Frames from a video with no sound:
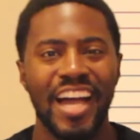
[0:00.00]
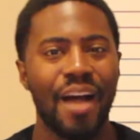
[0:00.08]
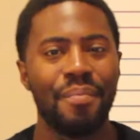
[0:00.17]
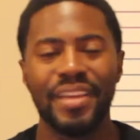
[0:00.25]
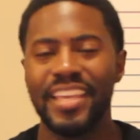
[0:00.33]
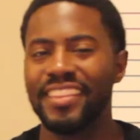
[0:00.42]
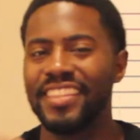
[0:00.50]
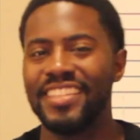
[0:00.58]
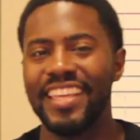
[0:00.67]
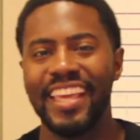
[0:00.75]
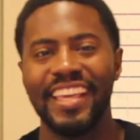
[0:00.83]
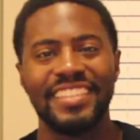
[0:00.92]
I'm going to get the
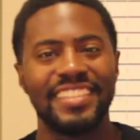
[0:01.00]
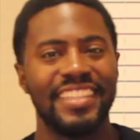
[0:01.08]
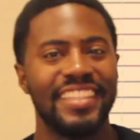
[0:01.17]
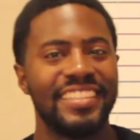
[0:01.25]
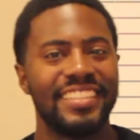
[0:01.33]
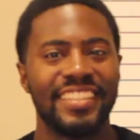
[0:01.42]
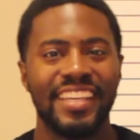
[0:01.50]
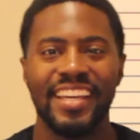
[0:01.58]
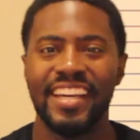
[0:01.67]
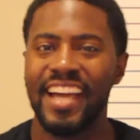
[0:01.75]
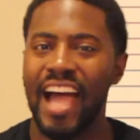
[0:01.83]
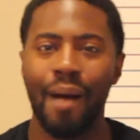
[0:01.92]
Dean's List.
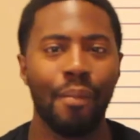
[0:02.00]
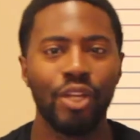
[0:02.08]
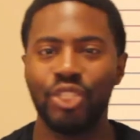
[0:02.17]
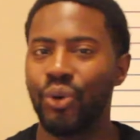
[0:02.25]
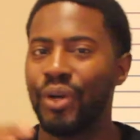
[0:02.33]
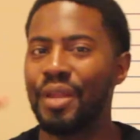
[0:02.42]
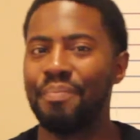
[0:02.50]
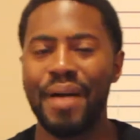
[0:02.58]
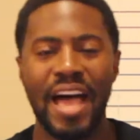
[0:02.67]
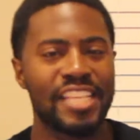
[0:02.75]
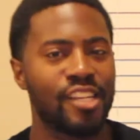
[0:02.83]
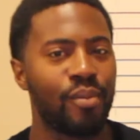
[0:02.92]
I'm going to join the
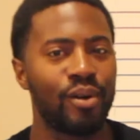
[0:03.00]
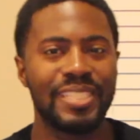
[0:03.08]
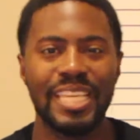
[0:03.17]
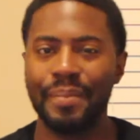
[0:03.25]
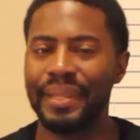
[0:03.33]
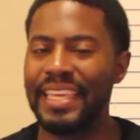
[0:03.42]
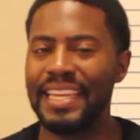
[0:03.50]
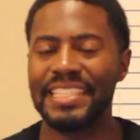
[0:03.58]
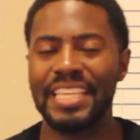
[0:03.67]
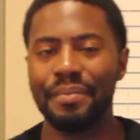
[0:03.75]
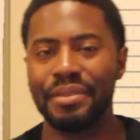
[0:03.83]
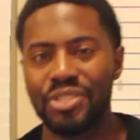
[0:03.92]
basketball team and lead the
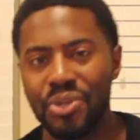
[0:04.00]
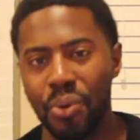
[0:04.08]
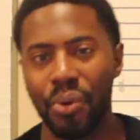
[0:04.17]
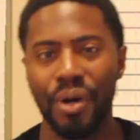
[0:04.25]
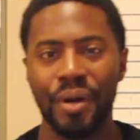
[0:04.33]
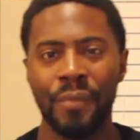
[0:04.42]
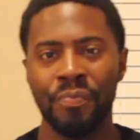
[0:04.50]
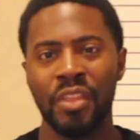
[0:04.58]
team in scoring.